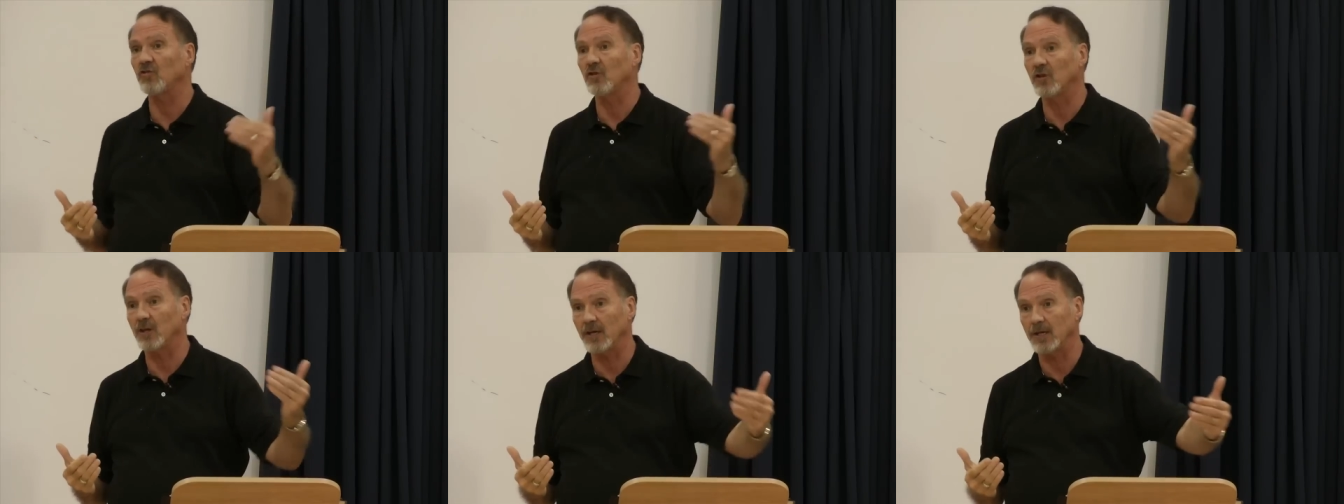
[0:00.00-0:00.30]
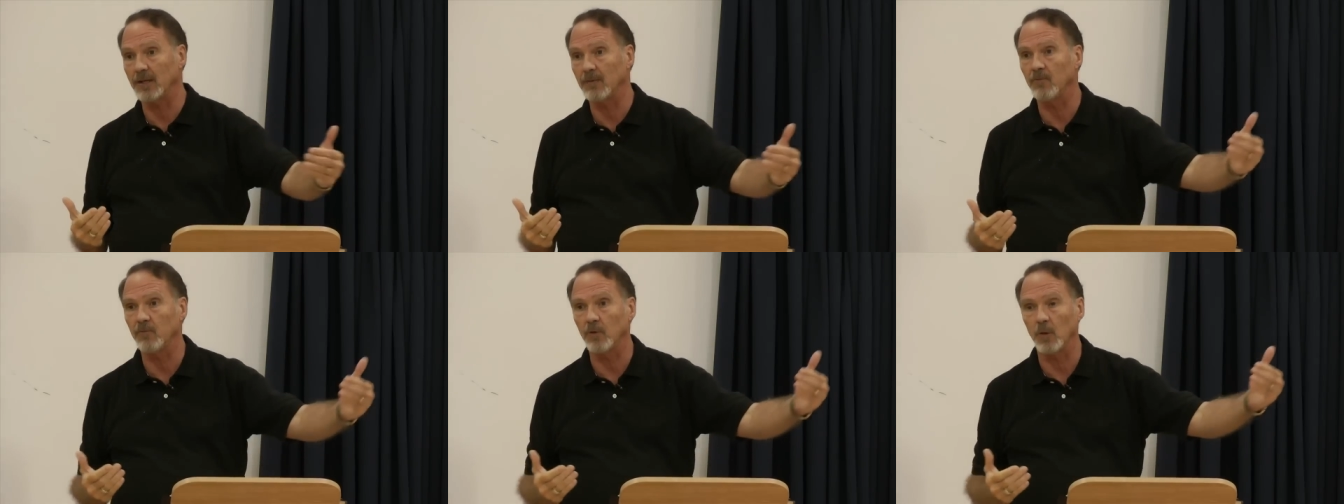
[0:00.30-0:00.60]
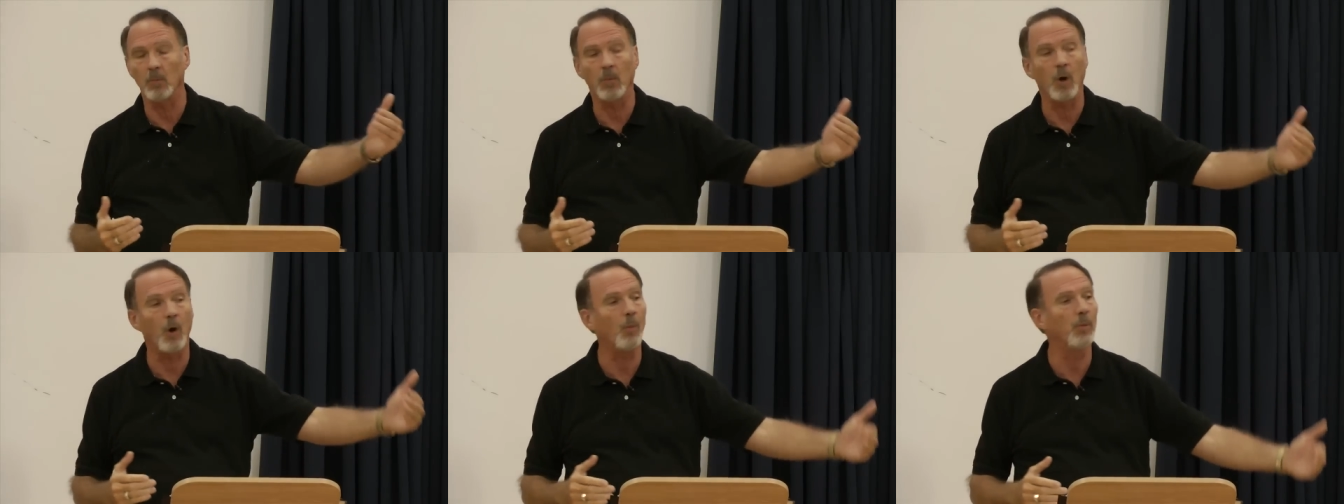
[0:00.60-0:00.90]
did
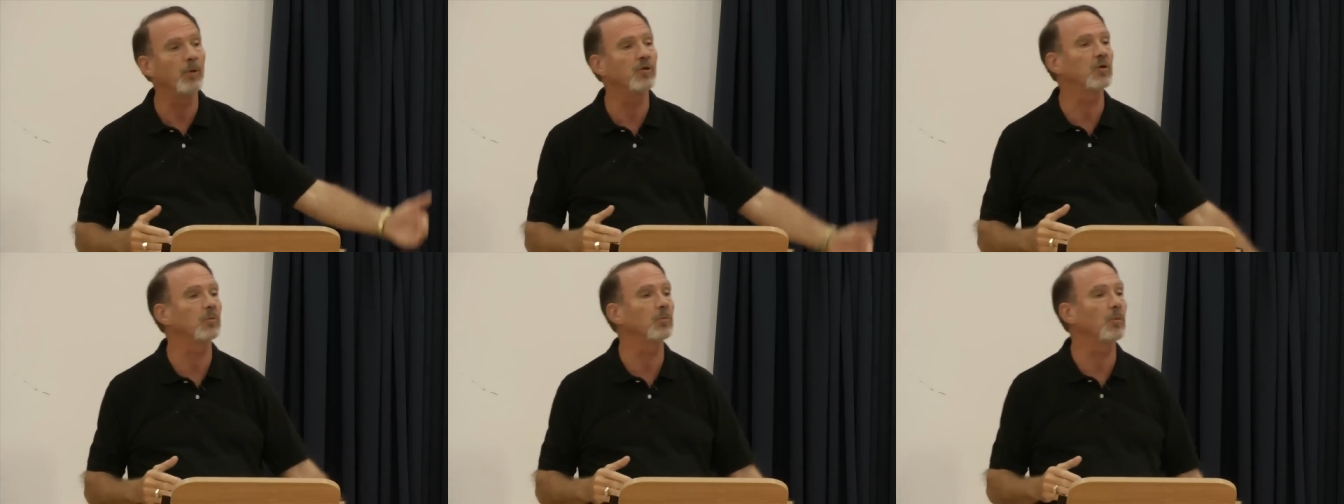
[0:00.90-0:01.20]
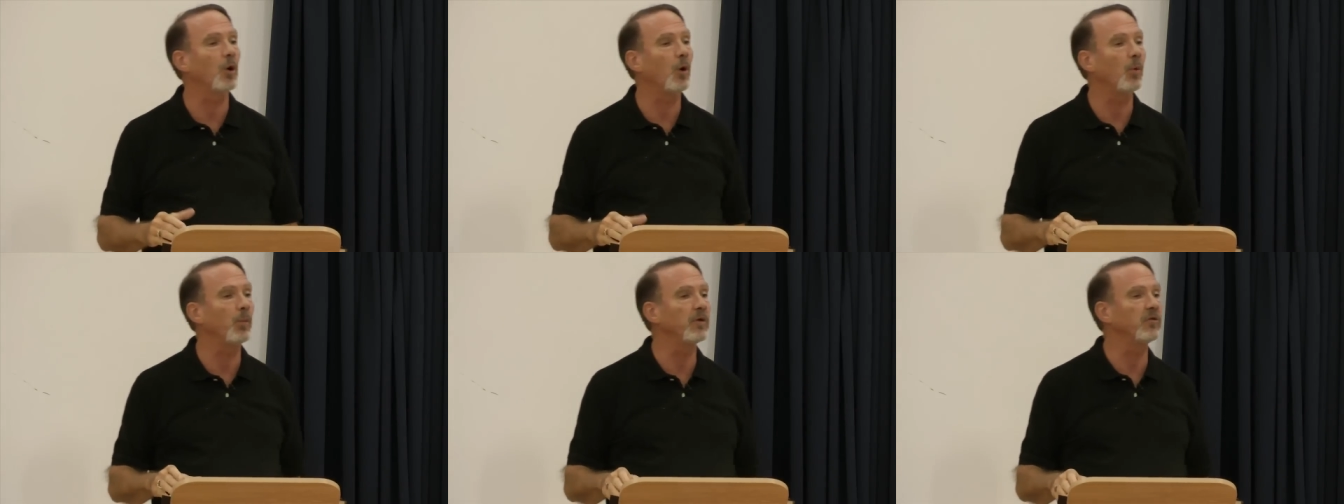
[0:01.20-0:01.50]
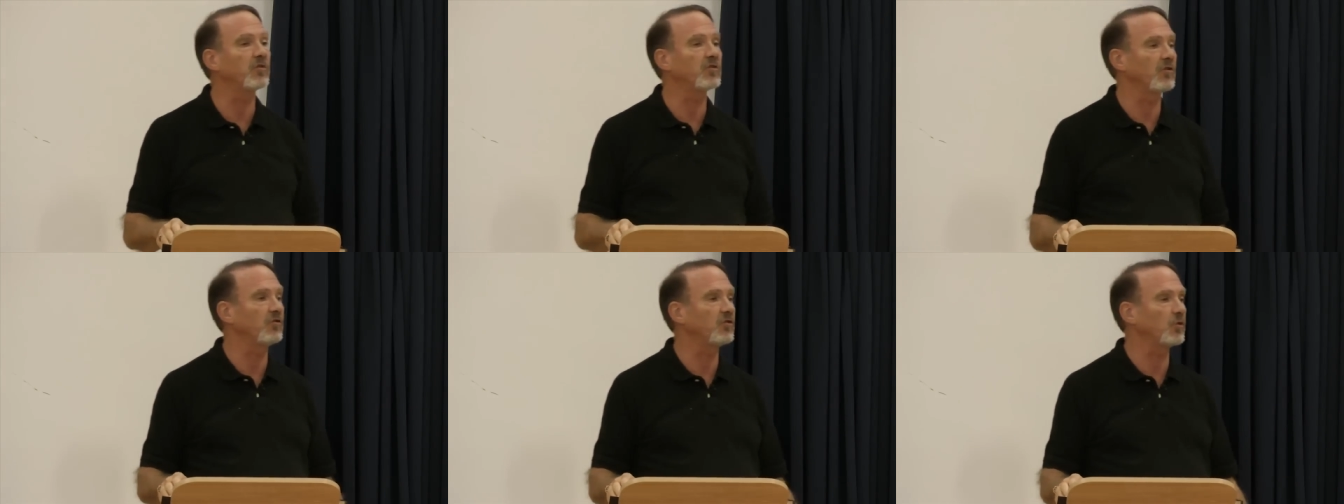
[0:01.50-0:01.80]
from moment to
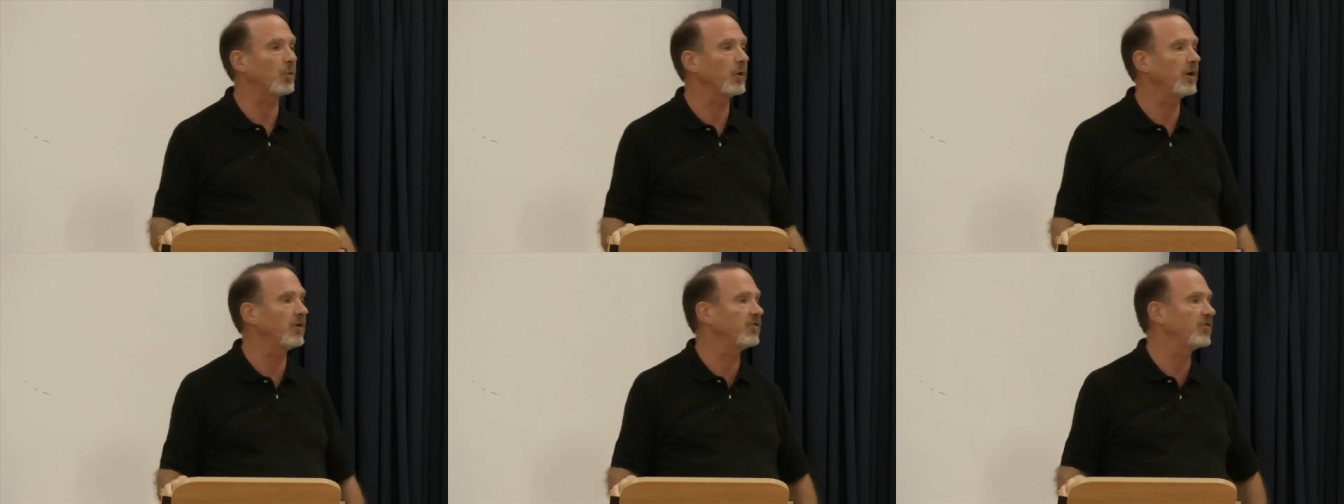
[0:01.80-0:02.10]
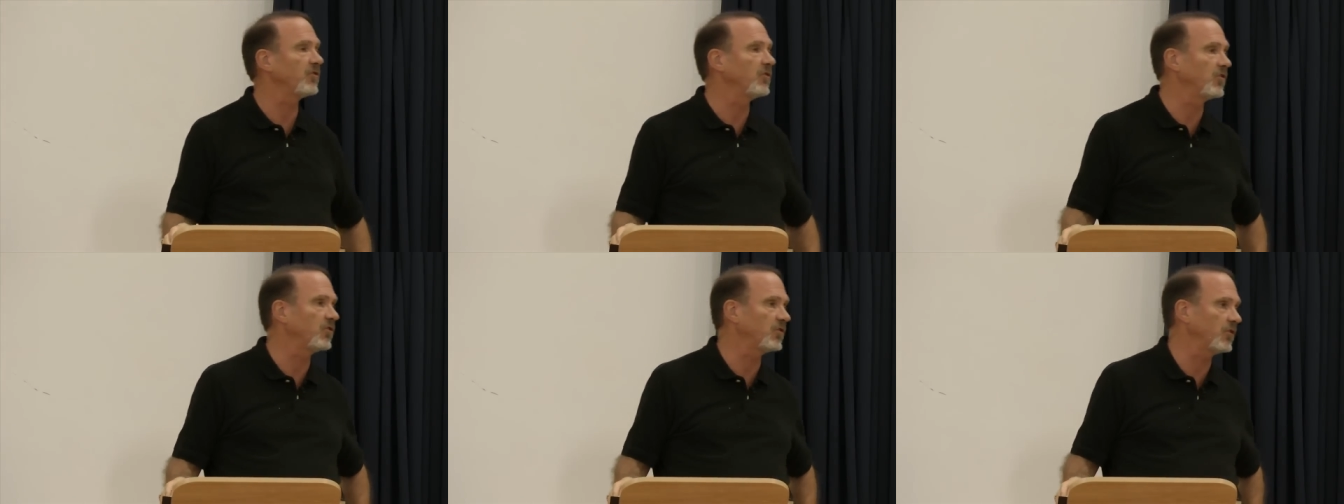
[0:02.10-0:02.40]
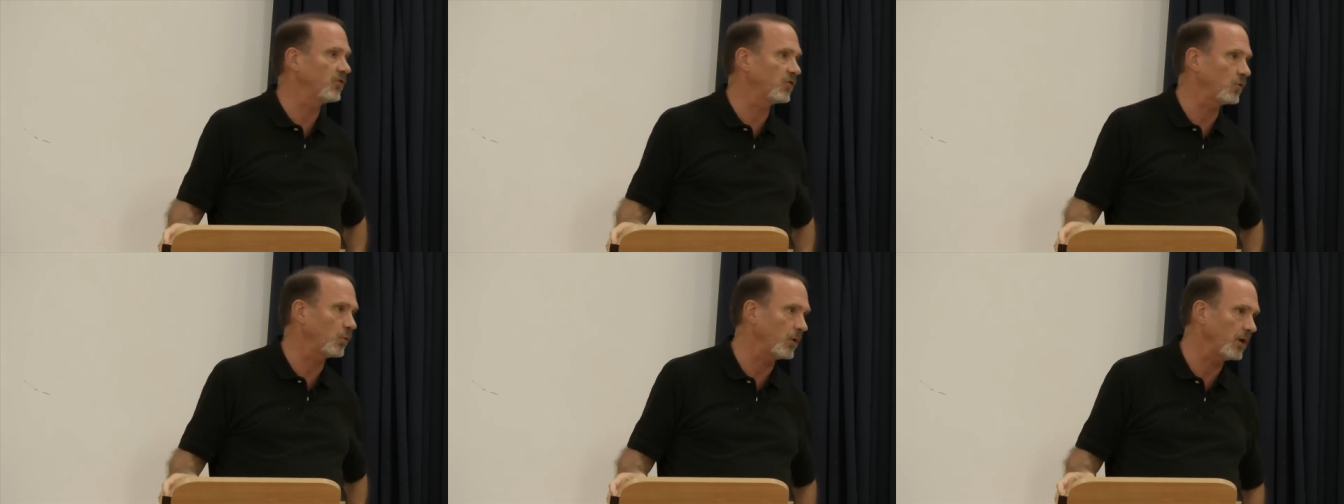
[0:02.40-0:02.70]
moment, situation to
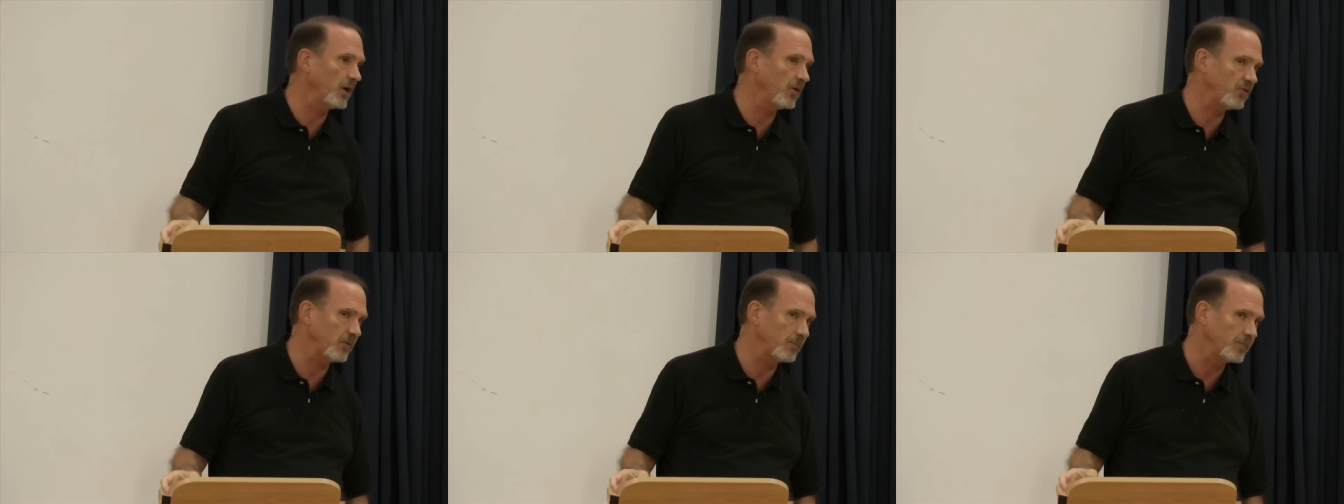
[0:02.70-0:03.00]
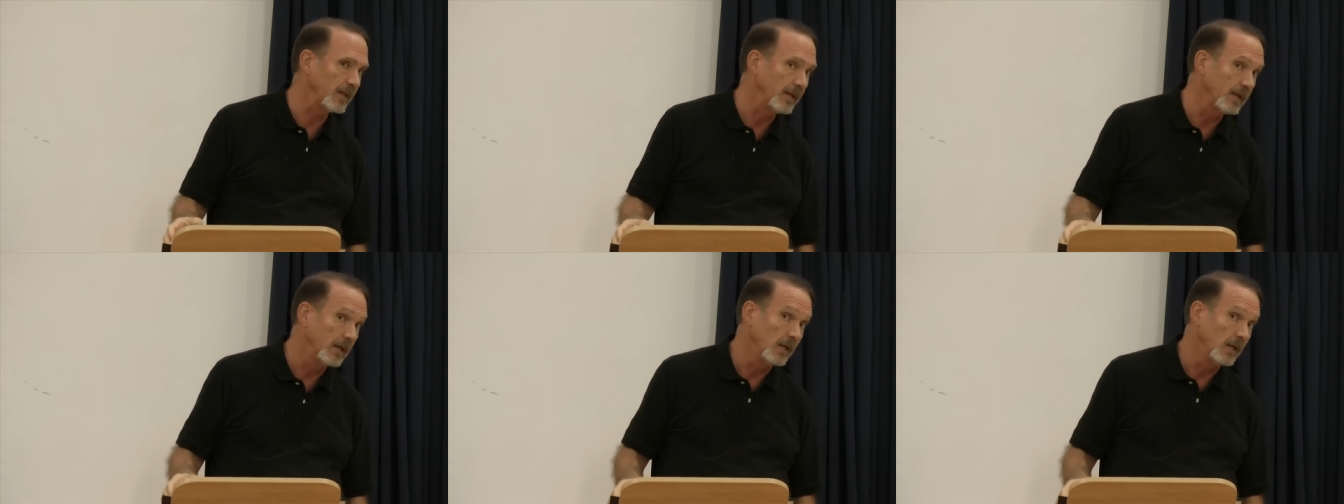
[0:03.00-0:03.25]
situation.